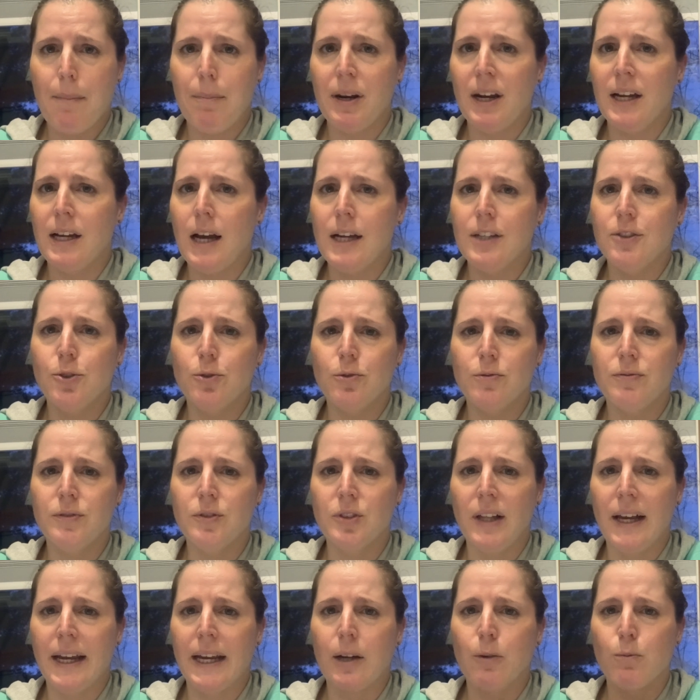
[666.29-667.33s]
but I do feel
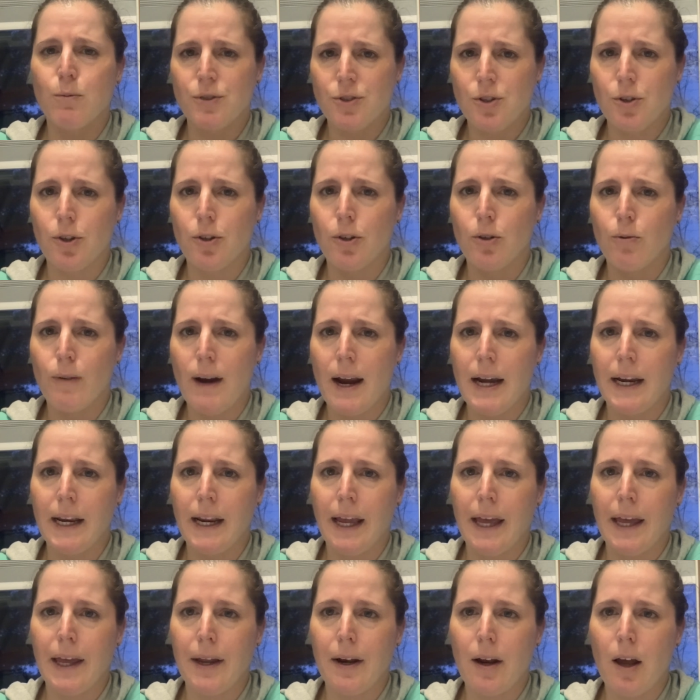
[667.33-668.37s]
like it was her
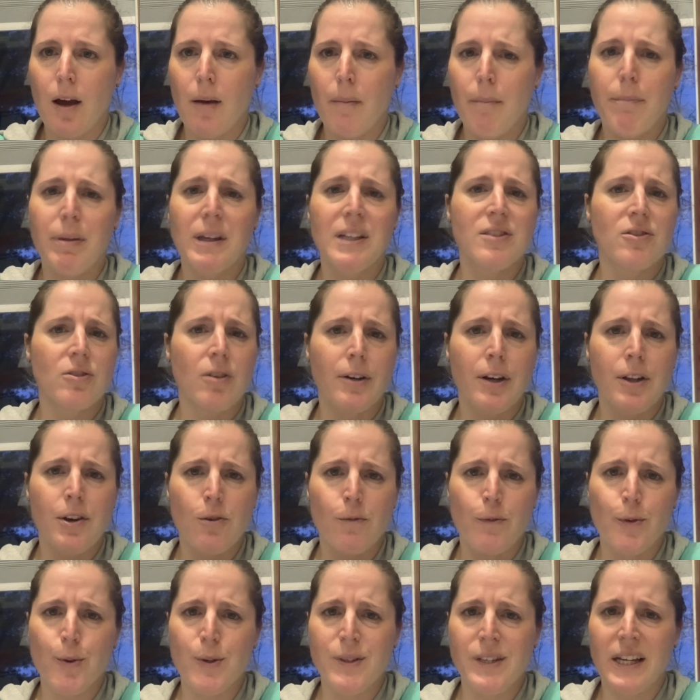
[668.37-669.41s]
writing it based on
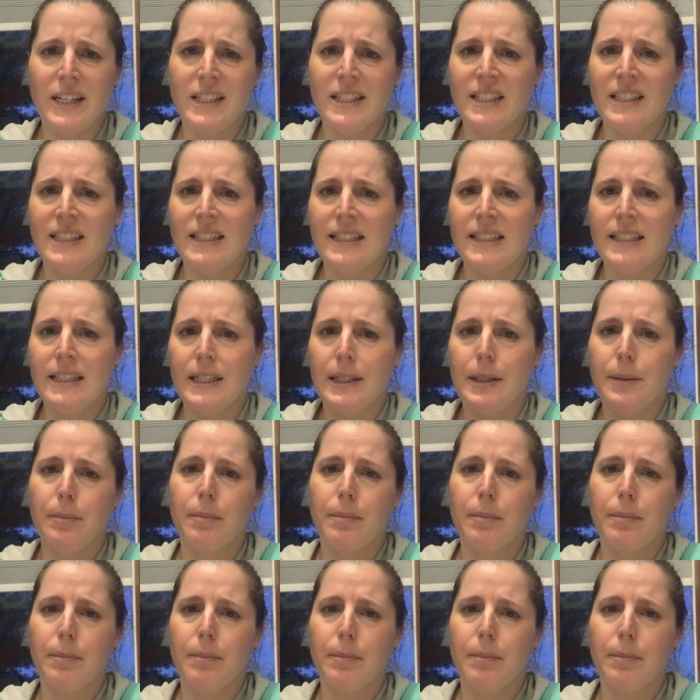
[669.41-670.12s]
interviews I did see.